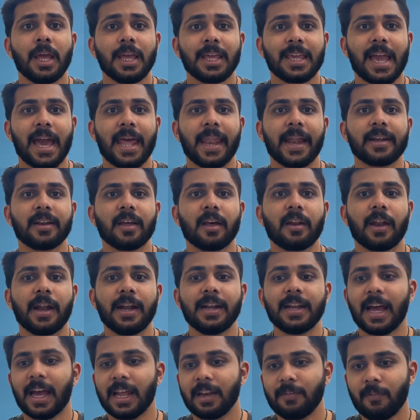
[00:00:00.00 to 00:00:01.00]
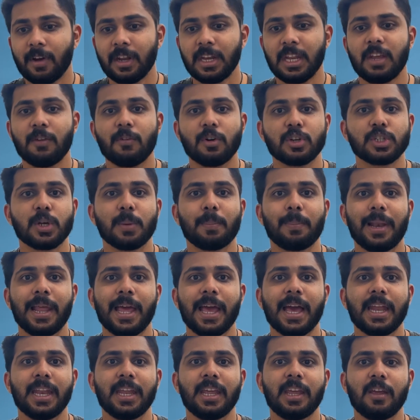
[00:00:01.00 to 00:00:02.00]
character, right? And when he was a
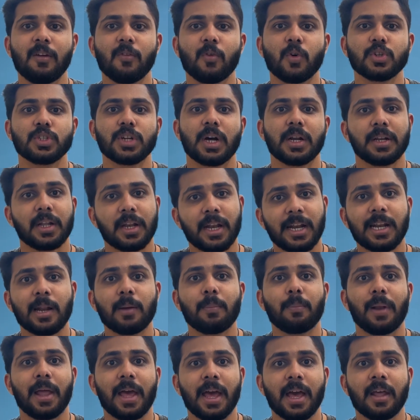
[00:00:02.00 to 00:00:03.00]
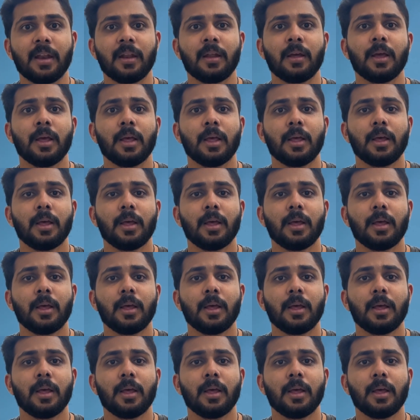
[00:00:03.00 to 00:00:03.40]
player, he was an underrated player,